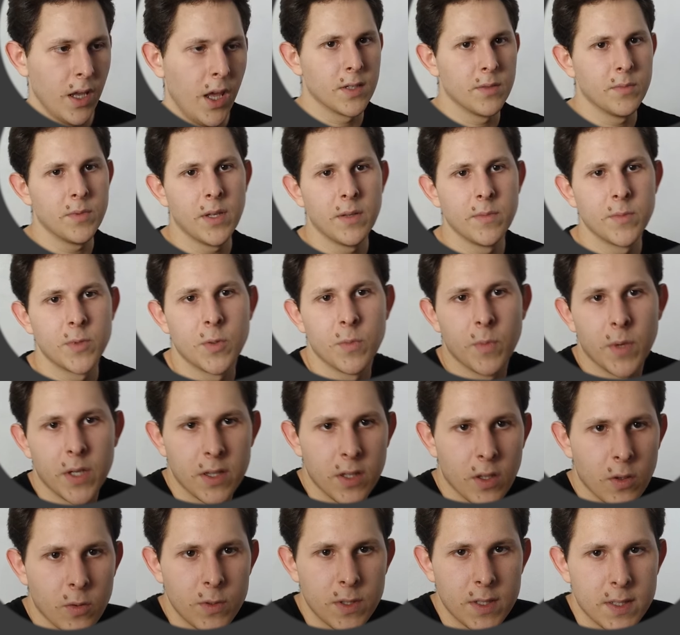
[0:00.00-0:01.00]
Sometimes you
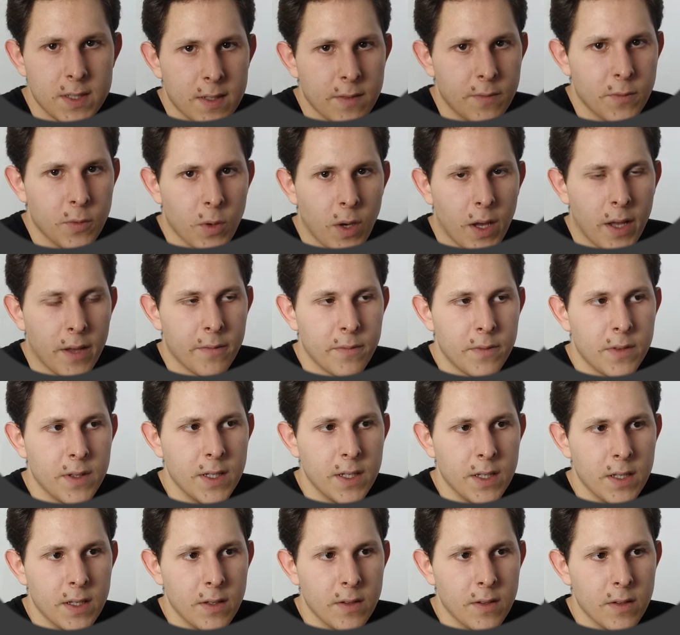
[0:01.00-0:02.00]
might notice if you have
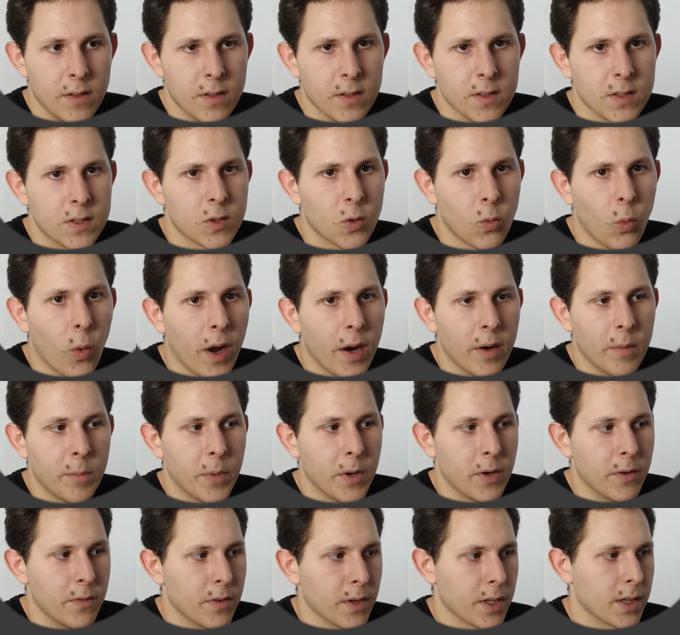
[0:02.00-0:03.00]
the square
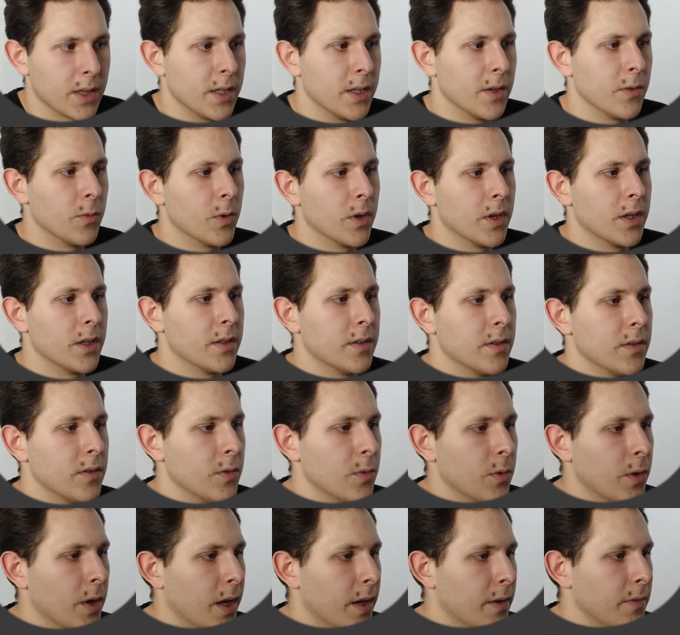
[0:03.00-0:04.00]
perfectly when
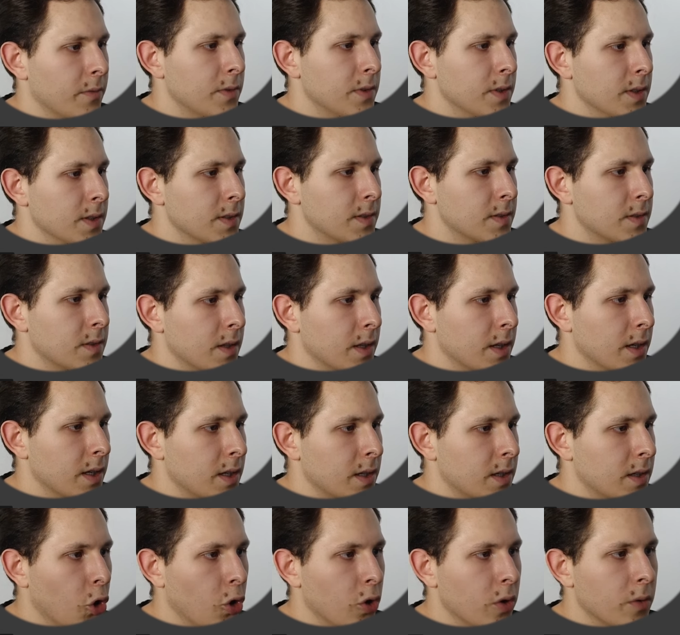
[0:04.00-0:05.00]
you have this
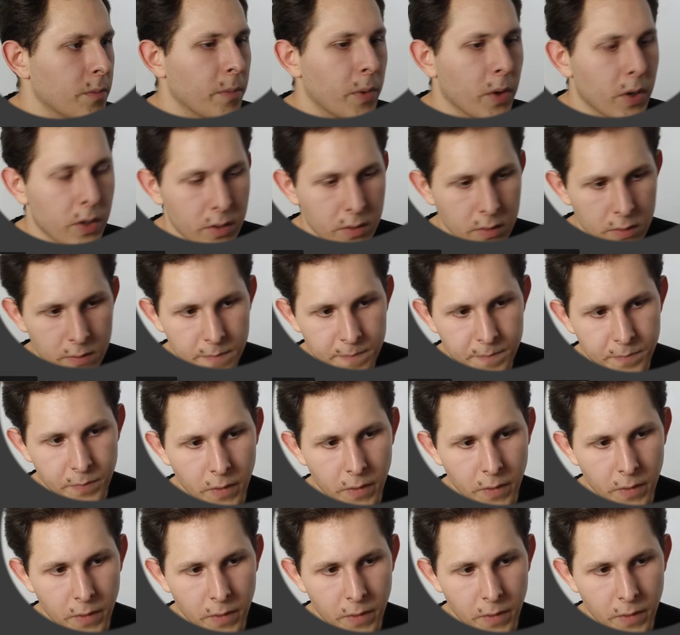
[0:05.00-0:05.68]
like tall bottle,